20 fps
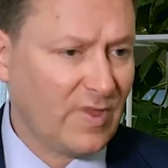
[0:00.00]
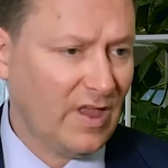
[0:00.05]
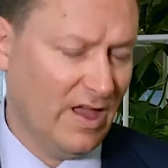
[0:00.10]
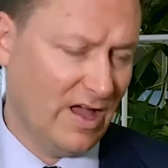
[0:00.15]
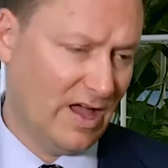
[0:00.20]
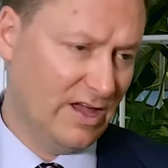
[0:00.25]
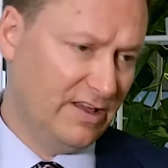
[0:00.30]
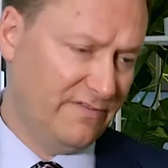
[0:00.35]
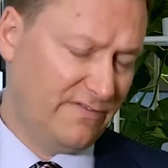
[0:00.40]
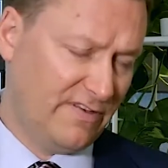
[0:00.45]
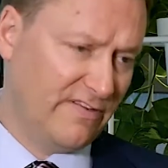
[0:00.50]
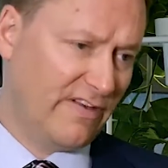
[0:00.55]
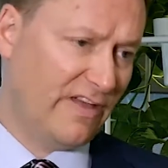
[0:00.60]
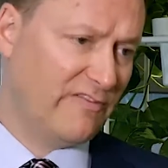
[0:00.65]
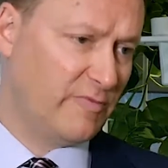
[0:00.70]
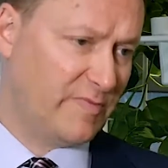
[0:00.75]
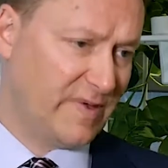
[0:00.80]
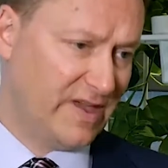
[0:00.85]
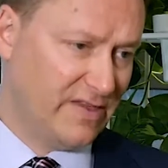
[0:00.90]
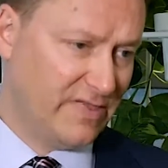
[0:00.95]
Uh, and if you've
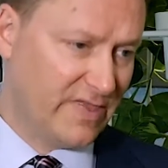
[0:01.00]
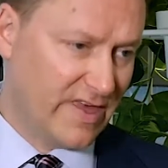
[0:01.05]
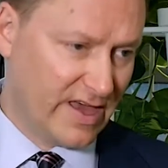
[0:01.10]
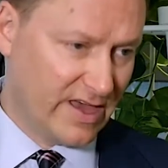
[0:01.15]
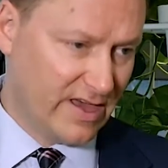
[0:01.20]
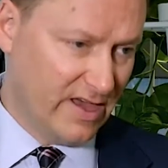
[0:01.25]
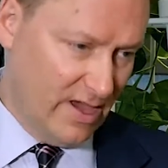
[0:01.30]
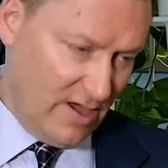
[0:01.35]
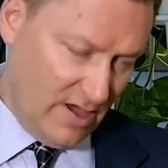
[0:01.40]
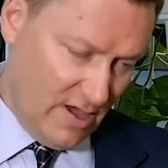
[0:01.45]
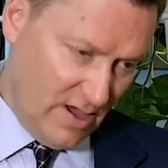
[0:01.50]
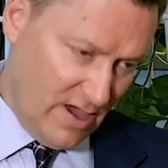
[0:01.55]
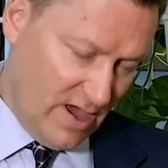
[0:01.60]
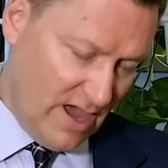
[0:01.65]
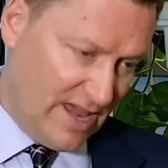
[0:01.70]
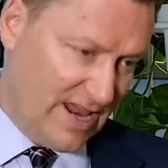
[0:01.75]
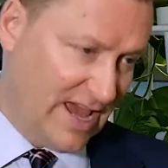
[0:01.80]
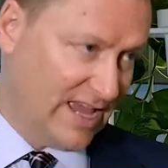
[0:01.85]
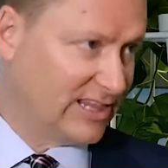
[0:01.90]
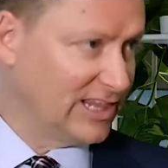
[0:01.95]
ever been there
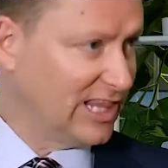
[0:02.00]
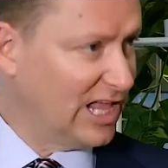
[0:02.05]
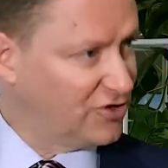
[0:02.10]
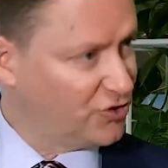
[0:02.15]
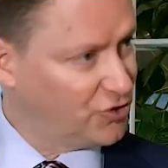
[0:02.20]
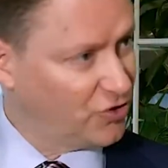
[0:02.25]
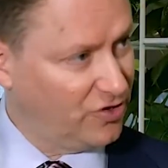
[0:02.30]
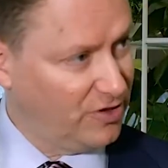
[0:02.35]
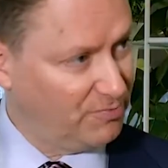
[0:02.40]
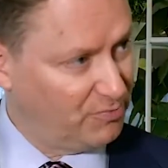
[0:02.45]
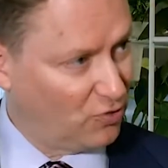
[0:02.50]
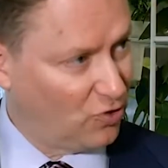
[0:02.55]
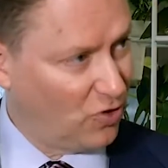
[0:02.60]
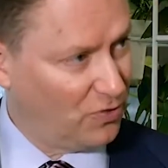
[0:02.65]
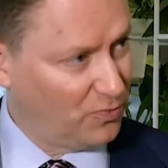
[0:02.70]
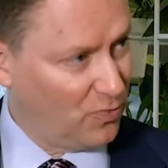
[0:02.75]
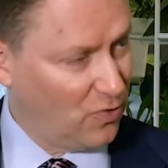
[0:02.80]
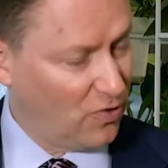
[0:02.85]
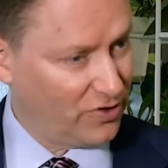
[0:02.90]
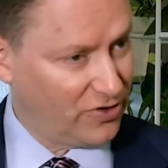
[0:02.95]
and had lunch on the
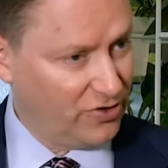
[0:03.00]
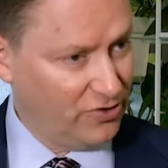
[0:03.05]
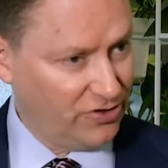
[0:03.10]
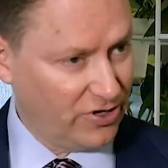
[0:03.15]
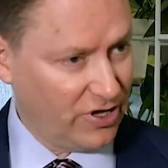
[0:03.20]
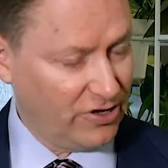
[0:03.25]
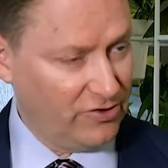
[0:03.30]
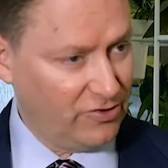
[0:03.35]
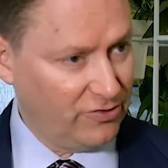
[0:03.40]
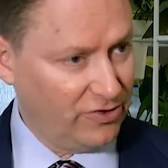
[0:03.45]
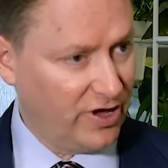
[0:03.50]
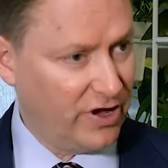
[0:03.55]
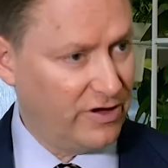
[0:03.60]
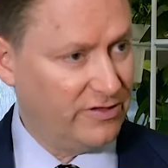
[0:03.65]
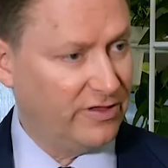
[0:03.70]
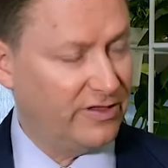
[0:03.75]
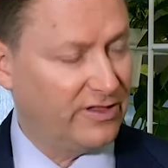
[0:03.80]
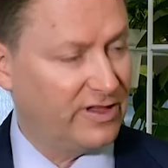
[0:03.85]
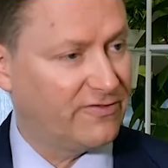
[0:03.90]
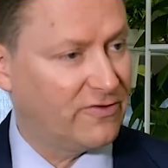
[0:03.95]
Broadwalk, you know you'll know
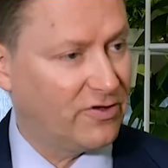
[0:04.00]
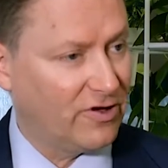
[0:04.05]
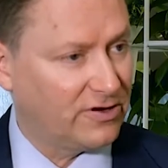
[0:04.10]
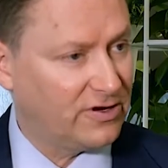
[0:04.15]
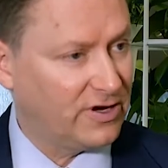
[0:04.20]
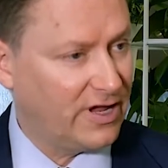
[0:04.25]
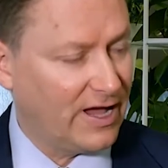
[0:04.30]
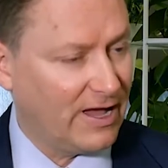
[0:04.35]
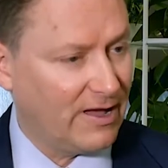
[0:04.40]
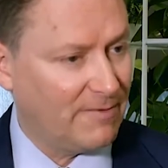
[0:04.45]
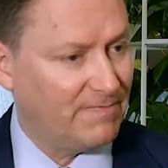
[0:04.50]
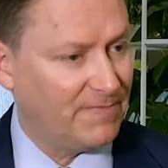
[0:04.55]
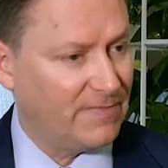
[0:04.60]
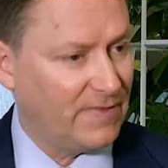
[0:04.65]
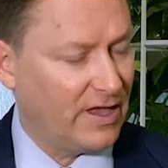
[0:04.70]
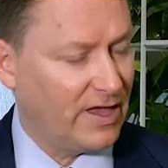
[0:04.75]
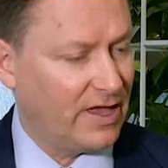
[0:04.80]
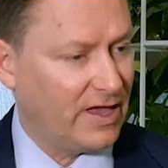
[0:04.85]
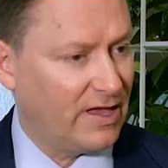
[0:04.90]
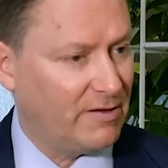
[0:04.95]
that they've got
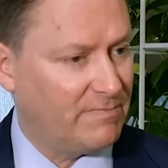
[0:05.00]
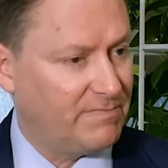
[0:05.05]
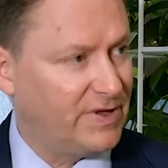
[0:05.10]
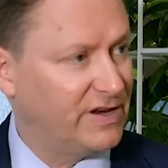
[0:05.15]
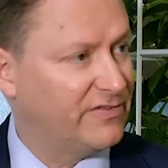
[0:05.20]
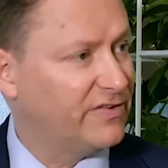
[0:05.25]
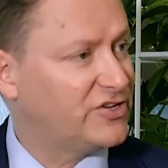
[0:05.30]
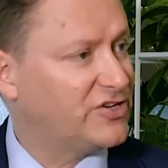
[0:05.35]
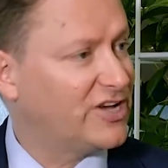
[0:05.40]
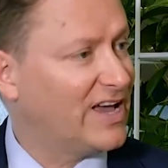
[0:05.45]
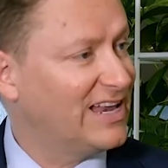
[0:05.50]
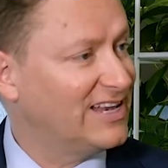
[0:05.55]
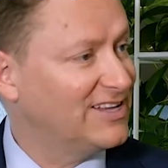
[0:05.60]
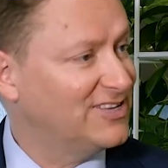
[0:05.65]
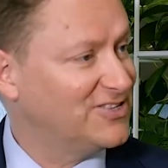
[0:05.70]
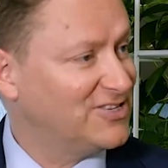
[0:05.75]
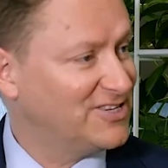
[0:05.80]
um, a bit excellent of a challenge.